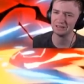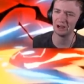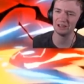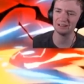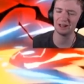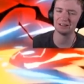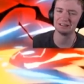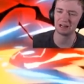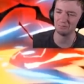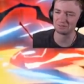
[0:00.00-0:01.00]
Yo, he got
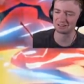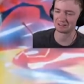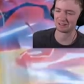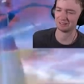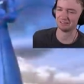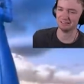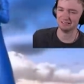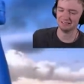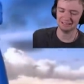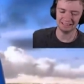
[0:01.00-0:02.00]
dumpstered on.
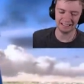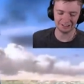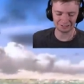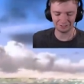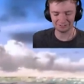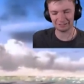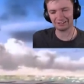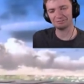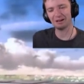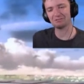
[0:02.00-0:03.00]
He got dumpstered.
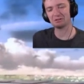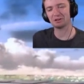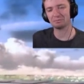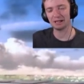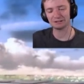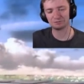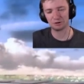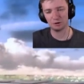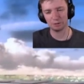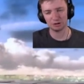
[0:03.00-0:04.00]
That reminds me of Smash
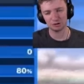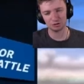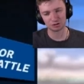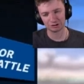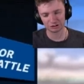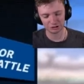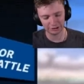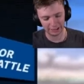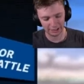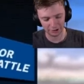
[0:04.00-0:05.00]
4 when you couldn't
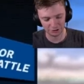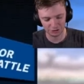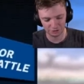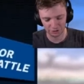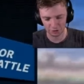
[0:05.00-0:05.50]
directionally air dodge, so